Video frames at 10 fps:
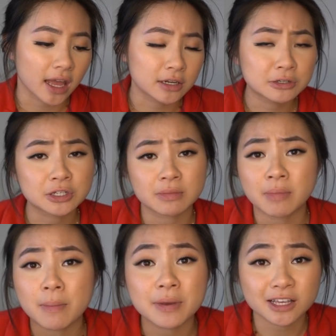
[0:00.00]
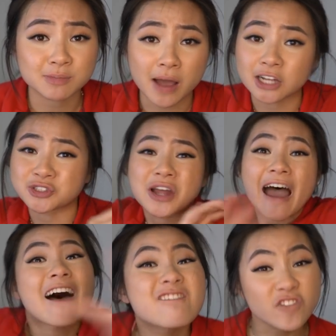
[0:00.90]
and YouTube, and my biggest passion
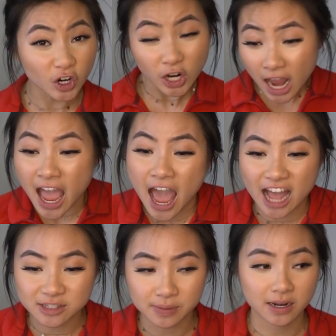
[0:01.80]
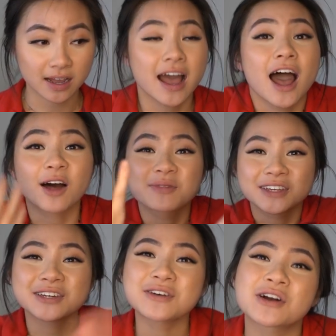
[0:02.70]
ever has been
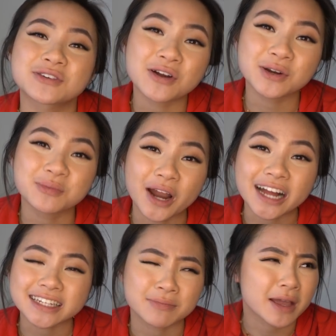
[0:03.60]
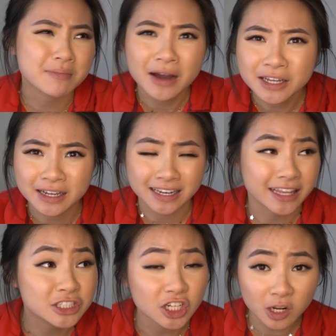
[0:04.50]
helping you grow your brand and make money and
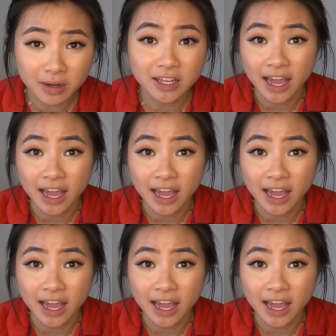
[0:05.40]
legitimate